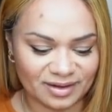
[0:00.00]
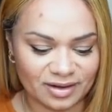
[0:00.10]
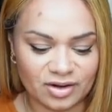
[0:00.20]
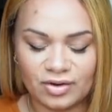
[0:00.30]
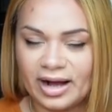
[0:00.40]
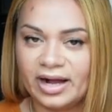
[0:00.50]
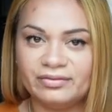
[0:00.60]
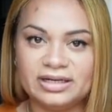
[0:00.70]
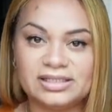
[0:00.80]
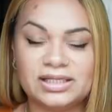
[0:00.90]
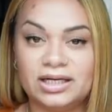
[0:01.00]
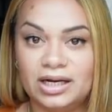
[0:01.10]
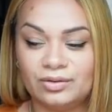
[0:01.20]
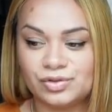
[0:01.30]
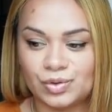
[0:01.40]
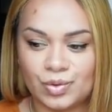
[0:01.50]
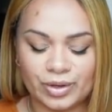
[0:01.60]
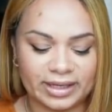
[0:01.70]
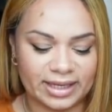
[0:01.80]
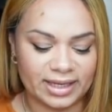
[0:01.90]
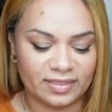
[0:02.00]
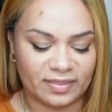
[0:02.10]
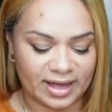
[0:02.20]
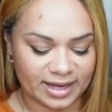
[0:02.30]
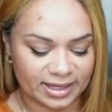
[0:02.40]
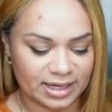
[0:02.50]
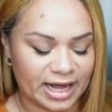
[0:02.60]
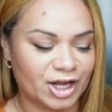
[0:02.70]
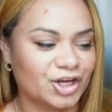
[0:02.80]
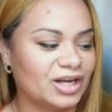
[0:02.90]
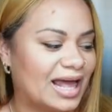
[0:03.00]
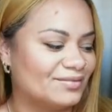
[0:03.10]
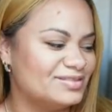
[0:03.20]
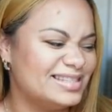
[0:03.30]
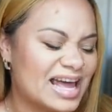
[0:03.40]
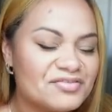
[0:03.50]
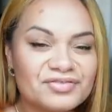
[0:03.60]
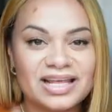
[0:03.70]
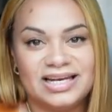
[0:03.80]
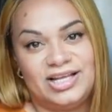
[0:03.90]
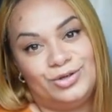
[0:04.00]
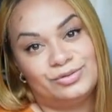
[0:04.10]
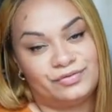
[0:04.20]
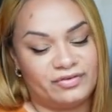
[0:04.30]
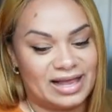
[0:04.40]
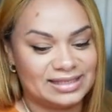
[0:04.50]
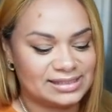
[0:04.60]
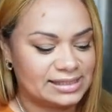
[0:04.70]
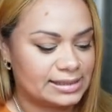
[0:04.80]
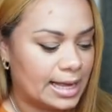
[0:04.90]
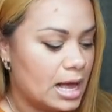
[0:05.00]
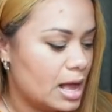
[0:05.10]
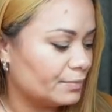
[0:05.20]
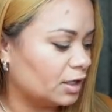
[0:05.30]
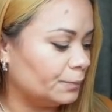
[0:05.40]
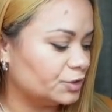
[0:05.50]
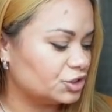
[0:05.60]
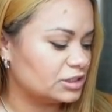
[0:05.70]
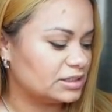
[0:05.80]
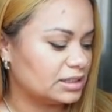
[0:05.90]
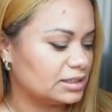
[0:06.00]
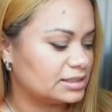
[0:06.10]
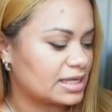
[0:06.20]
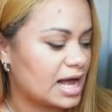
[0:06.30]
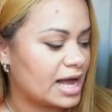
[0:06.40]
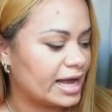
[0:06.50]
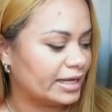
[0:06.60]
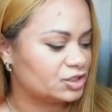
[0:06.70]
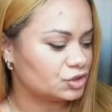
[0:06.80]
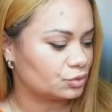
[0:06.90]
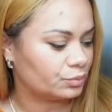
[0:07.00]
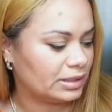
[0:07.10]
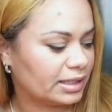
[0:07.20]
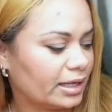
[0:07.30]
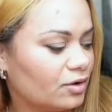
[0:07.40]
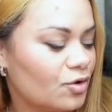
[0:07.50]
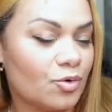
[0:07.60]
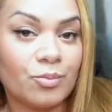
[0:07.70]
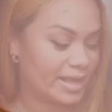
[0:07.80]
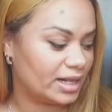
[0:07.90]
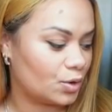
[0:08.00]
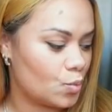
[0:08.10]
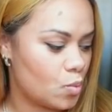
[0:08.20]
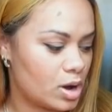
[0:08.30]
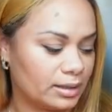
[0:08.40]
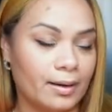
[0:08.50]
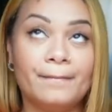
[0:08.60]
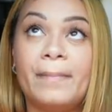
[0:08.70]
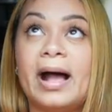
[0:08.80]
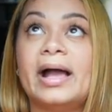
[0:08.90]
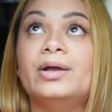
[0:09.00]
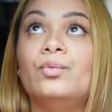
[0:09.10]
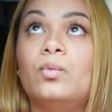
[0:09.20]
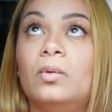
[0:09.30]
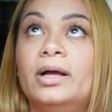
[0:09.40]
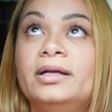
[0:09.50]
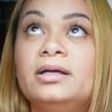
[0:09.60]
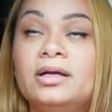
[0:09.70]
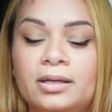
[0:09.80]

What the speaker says: Oh, I already see a nail decor kit that I could have definitely used for Valentine's Day. I'm gonna push this to the side so we can go in one by one.